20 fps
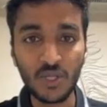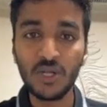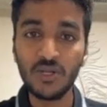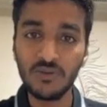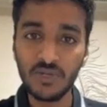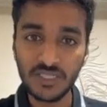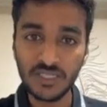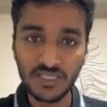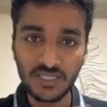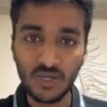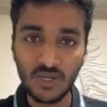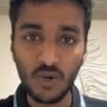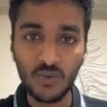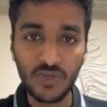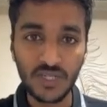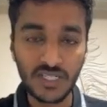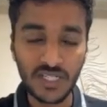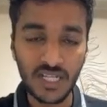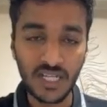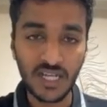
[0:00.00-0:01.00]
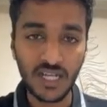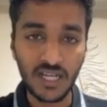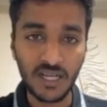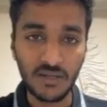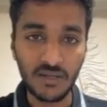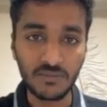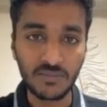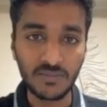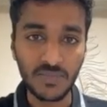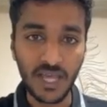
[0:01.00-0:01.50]
though it was COVID
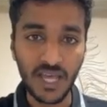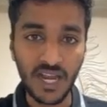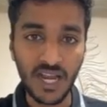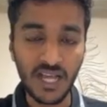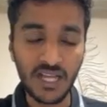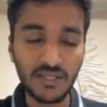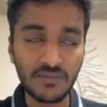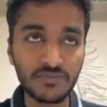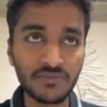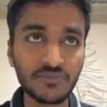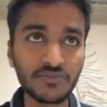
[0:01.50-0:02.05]
era.